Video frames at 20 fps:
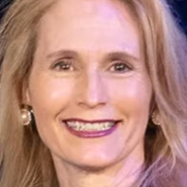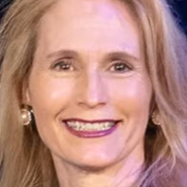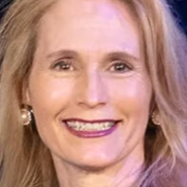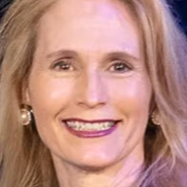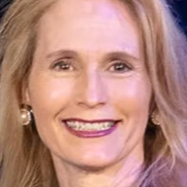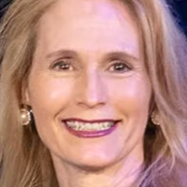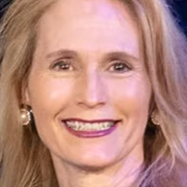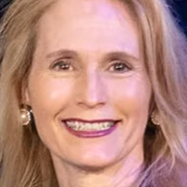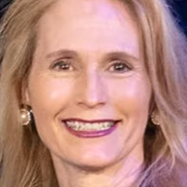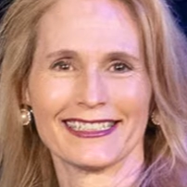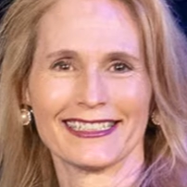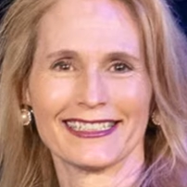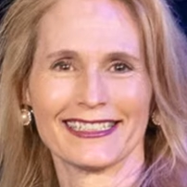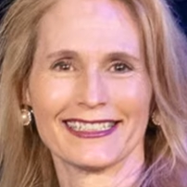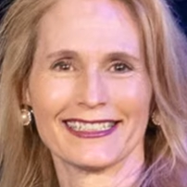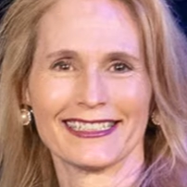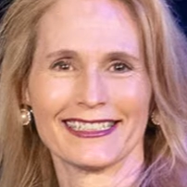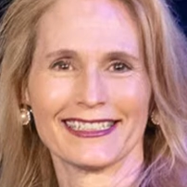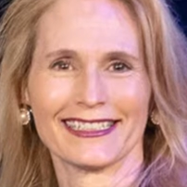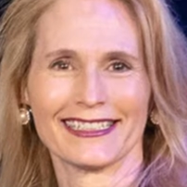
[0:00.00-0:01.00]

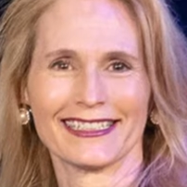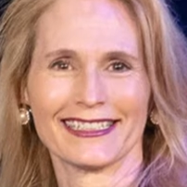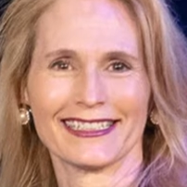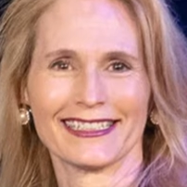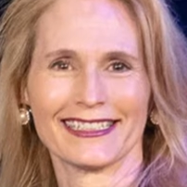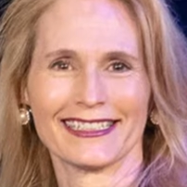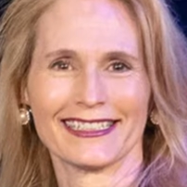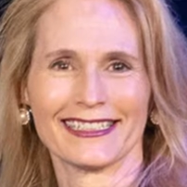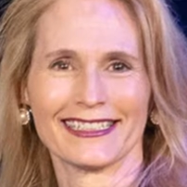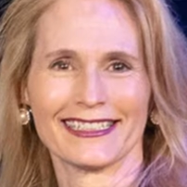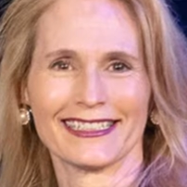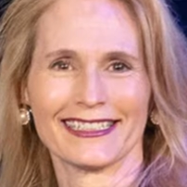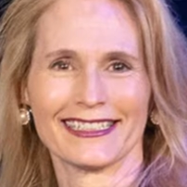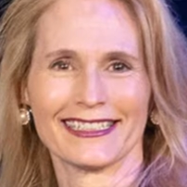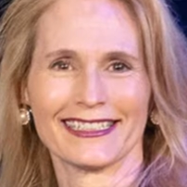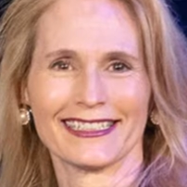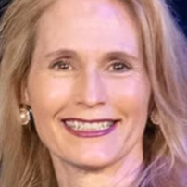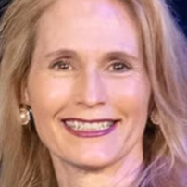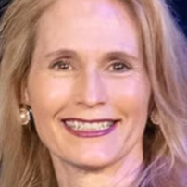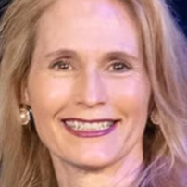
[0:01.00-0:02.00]

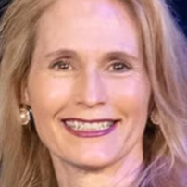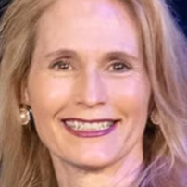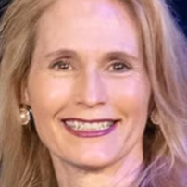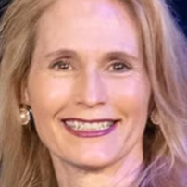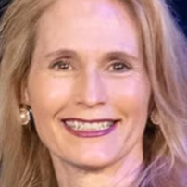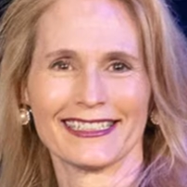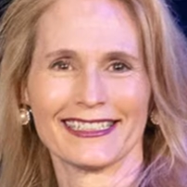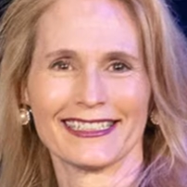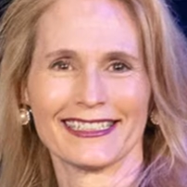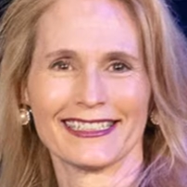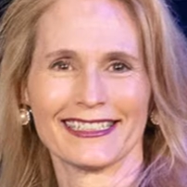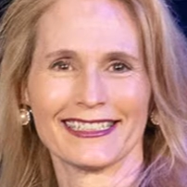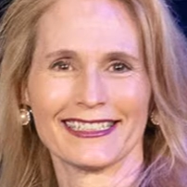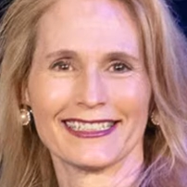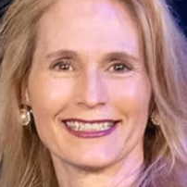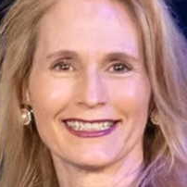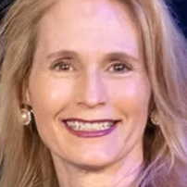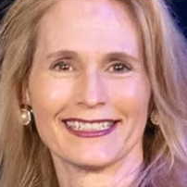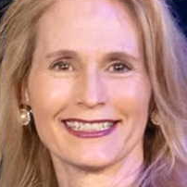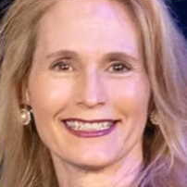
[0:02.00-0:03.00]

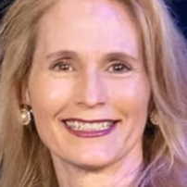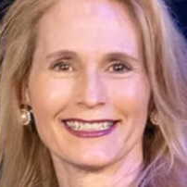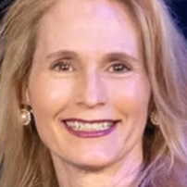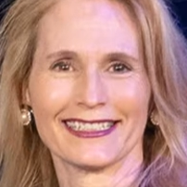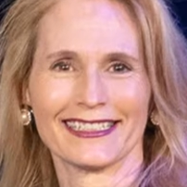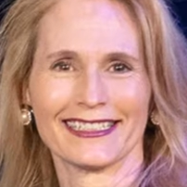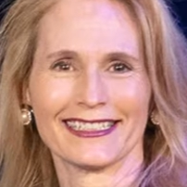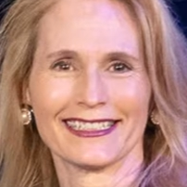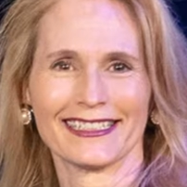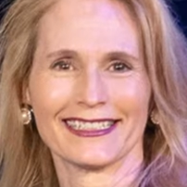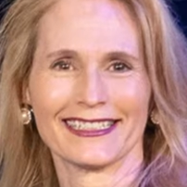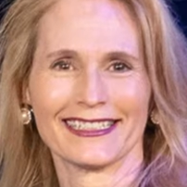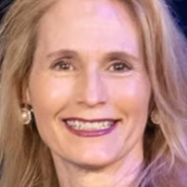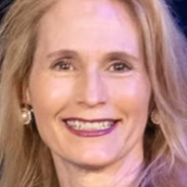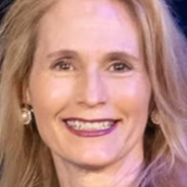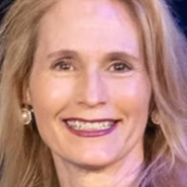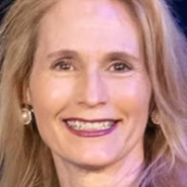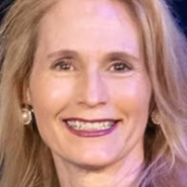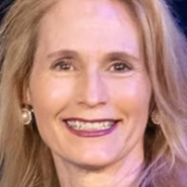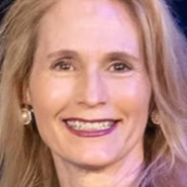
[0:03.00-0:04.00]

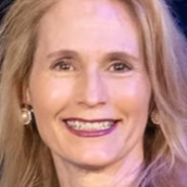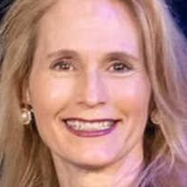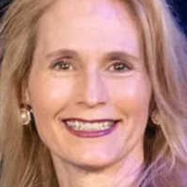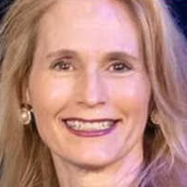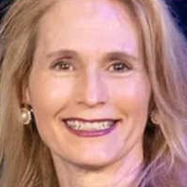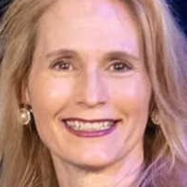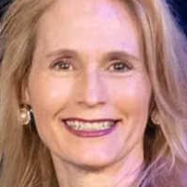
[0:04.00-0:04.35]
[no speech]